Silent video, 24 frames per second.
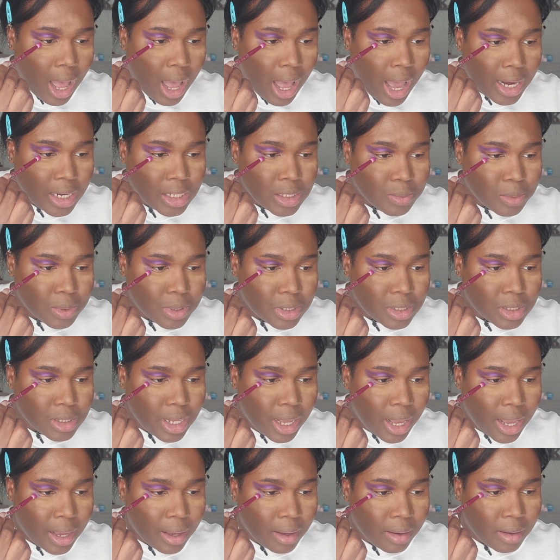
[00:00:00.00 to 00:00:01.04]
I just wanted to
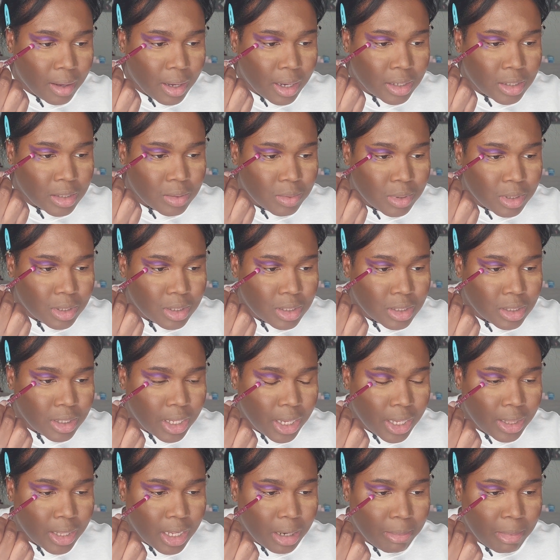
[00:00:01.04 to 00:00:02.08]
stay. I just wanted to
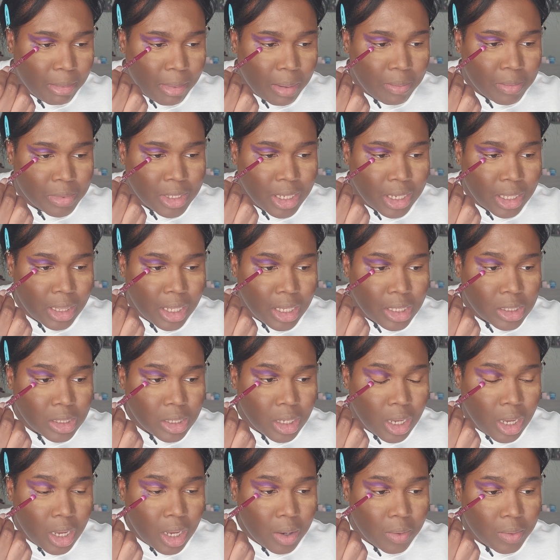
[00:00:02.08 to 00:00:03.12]
stay there. My mom was like, let's
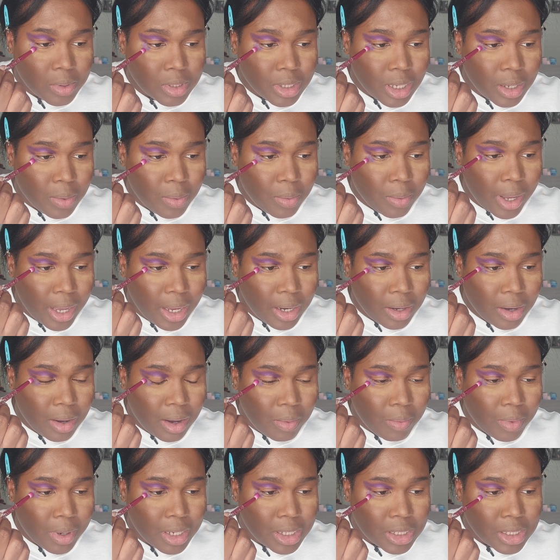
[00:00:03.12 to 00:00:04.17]
go. I was like, wait, no,
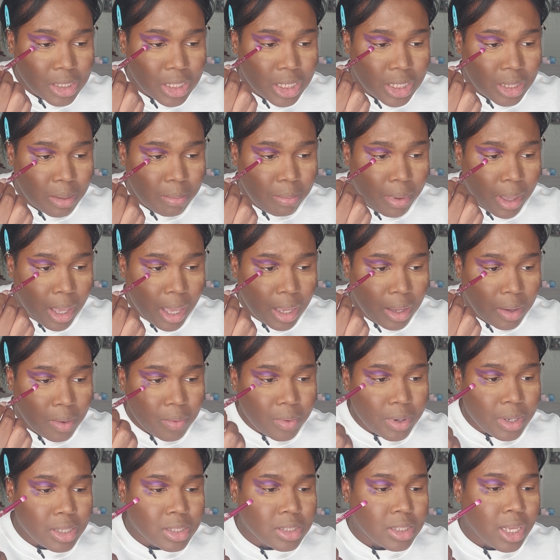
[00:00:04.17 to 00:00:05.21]
I want to see the
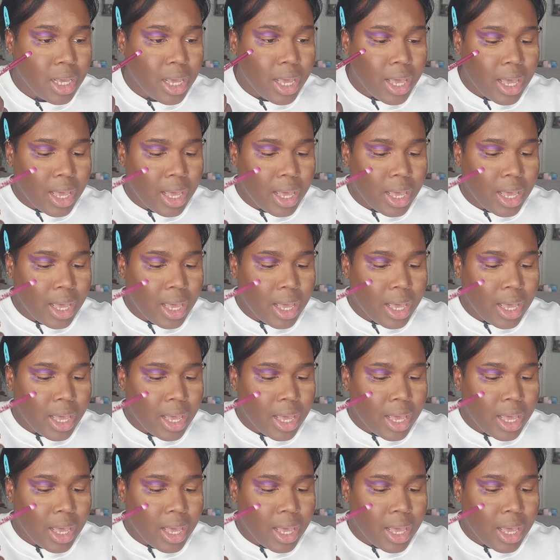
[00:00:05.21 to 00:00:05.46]
penguins.